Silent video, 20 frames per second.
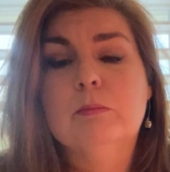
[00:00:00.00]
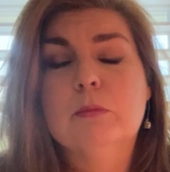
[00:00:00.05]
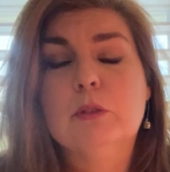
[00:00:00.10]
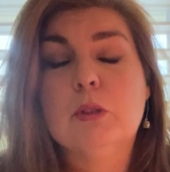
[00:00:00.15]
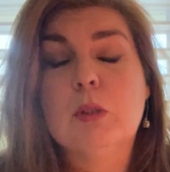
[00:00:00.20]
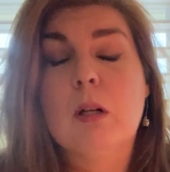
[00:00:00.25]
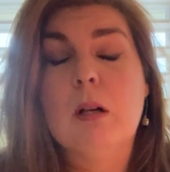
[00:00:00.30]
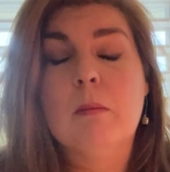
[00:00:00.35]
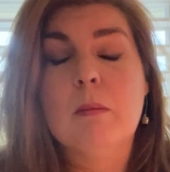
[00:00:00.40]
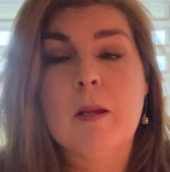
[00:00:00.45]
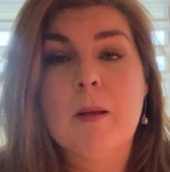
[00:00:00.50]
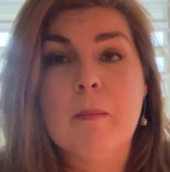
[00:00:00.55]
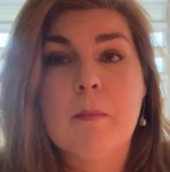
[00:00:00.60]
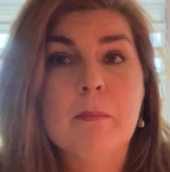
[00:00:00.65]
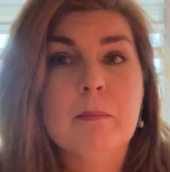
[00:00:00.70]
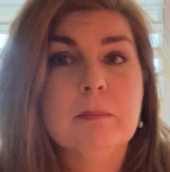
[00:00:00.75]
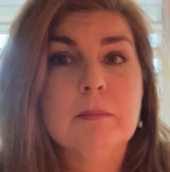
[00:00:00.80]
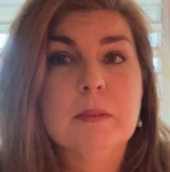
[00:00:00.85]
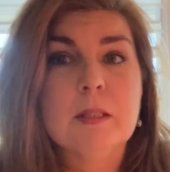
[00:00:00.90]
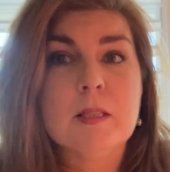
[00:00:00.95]
trauma
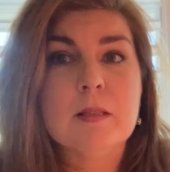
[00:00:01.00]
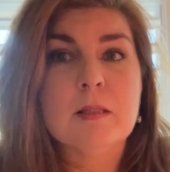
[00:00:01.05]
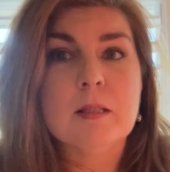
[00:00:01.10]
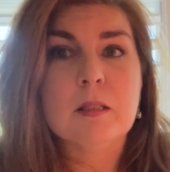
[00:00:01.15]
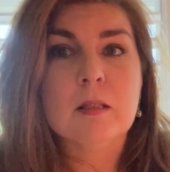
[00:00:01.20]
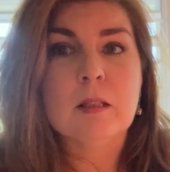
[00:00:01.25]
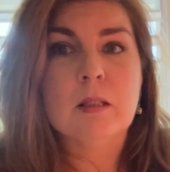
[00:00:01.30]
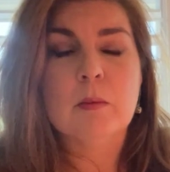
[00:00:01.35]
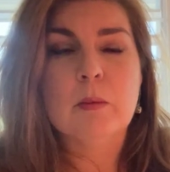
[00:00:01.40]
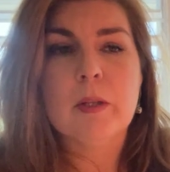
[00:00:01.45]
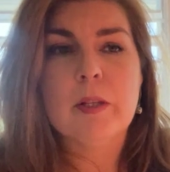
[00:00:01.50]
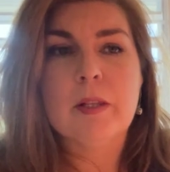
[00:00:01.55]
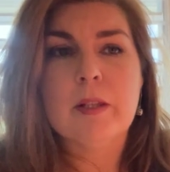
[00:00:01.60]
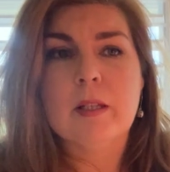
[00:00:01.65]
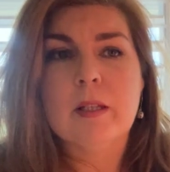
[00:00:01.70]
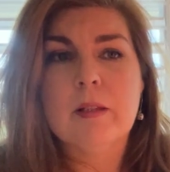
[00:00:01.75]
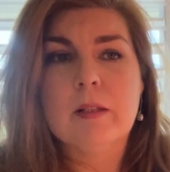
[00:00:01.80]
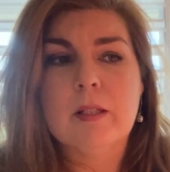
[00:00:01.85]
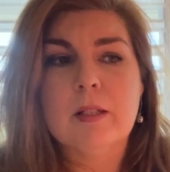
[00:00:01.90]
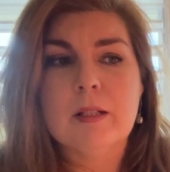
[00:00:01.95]
and dealing with
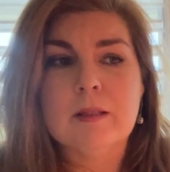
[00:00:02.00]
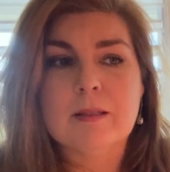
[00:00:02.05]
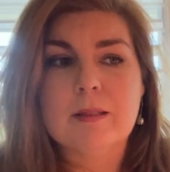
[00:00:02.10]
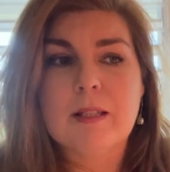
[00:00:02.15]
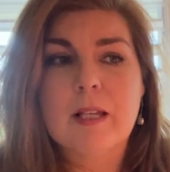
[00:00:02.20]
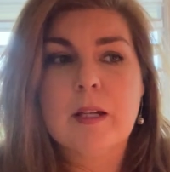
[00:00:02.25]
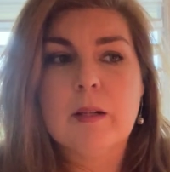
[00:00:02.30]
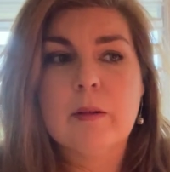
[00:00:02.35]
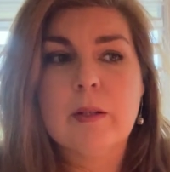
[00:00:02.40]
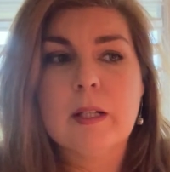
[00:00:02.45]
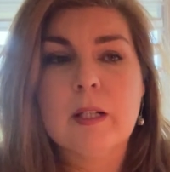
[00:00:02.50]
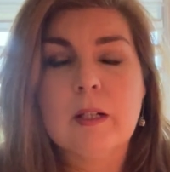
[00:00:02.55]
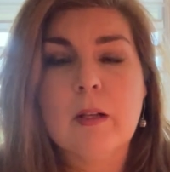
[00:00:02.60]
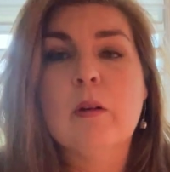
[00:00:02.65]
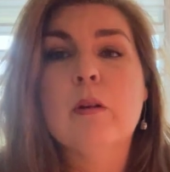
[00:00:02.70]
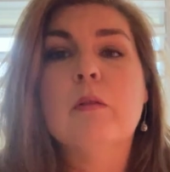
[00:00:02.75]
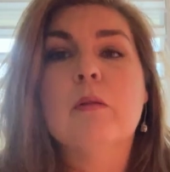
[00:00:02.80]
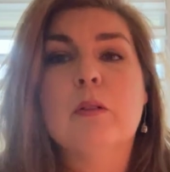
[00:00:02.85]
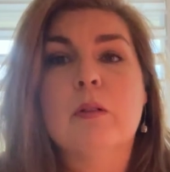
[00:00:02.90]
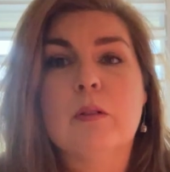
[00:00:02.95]
it that is carrying
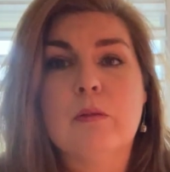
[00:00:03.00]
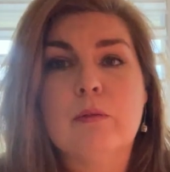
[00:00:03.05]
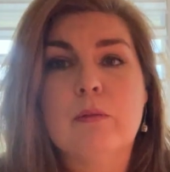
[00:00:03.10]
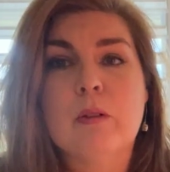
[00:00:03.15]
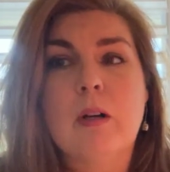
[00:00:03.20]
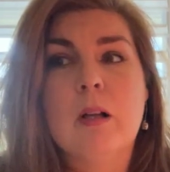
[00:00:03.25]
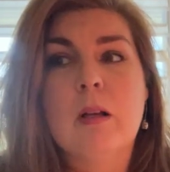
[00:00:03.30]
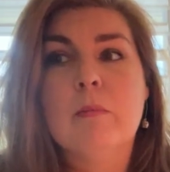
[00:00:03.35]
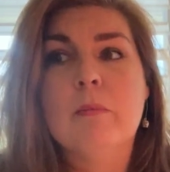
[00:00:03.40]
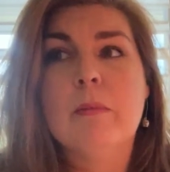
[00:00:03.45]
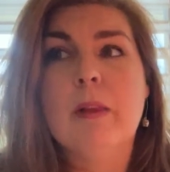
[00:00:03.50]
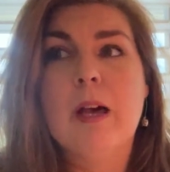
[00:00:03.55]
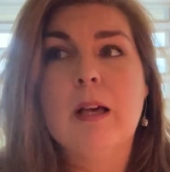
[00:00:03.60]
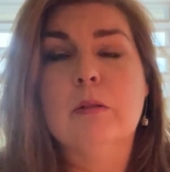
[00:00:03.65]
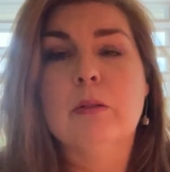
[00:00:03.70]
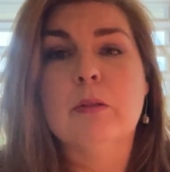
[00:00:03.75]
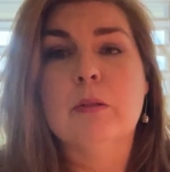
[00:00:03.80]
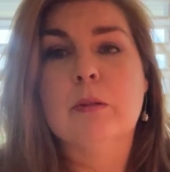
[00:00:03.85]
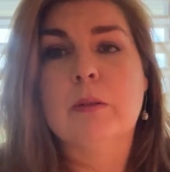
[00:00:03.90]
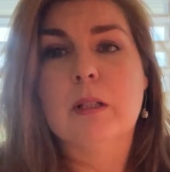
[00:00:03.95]
over from that
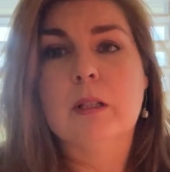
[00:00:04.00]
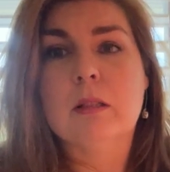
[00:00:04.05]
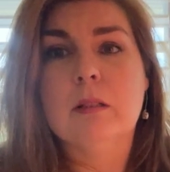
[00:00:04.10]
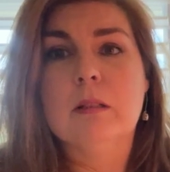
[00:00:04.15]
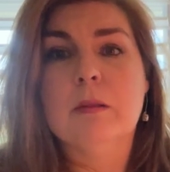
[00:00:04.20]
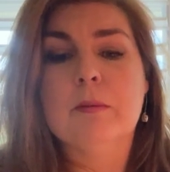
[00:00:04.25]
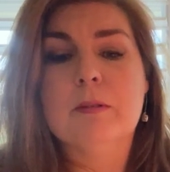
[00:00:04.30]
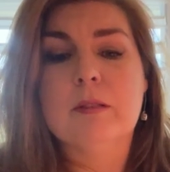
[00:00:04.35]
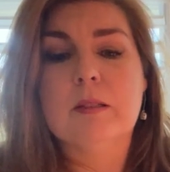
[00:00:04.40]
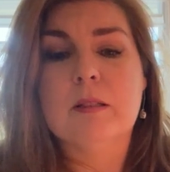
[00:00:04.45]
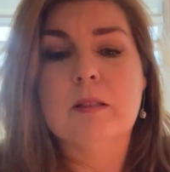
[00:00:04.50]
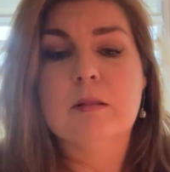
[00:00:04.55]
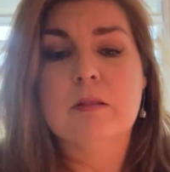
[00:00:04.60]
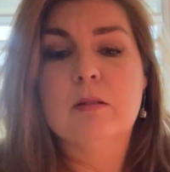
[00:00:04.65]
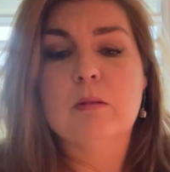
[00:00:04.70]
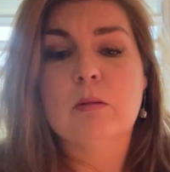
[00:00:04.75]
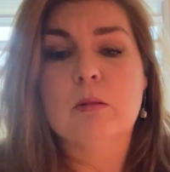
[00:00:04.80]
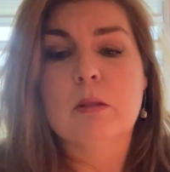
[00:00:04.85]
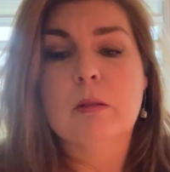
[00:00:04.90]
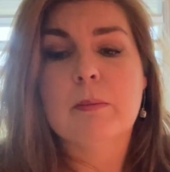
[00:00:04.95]
lunar eclipse in
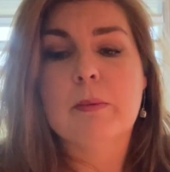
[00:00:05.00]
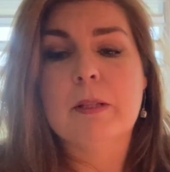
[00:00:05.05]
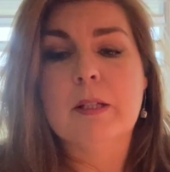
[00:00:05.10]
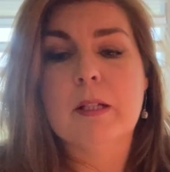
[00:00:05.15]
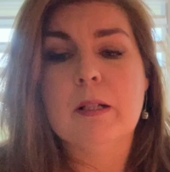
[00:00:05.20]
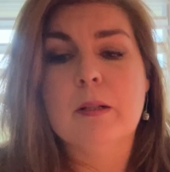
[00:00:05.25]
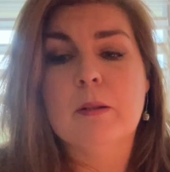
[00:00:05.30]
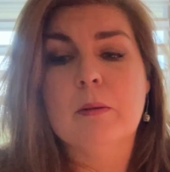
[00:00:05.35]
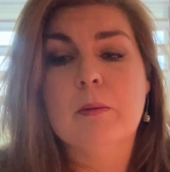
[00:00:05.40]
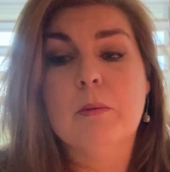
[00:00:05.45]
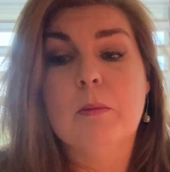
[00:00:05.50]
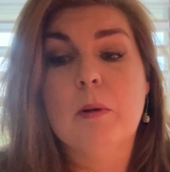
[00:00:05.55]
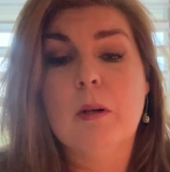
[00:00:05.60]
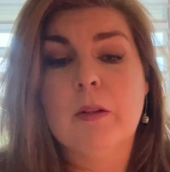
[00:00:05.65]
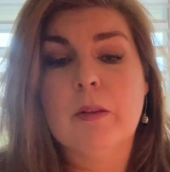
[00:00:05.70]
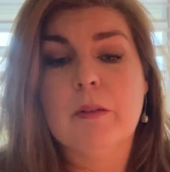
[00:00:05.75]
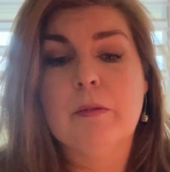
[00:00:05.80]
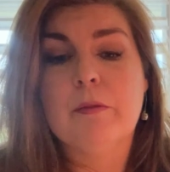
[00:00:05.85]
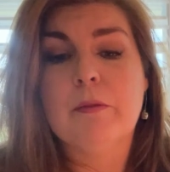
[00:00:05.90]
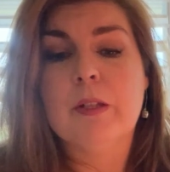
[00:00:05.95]
Scorpio
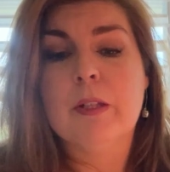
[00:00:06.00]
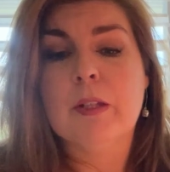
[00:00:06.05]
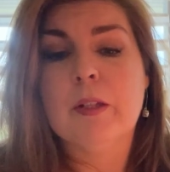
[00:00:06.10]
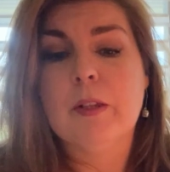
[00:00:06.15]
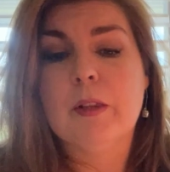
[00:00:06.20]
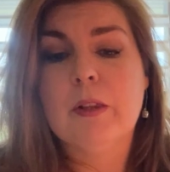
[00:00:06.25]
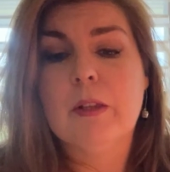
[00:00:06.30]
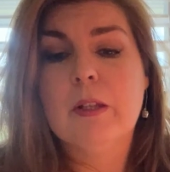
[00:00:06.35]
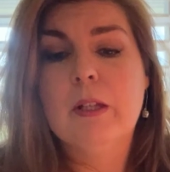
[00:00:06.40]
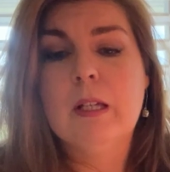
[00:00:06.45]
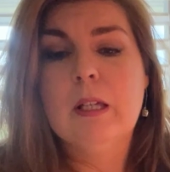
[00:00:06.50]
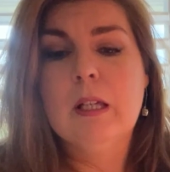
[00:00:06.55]
on the fifth.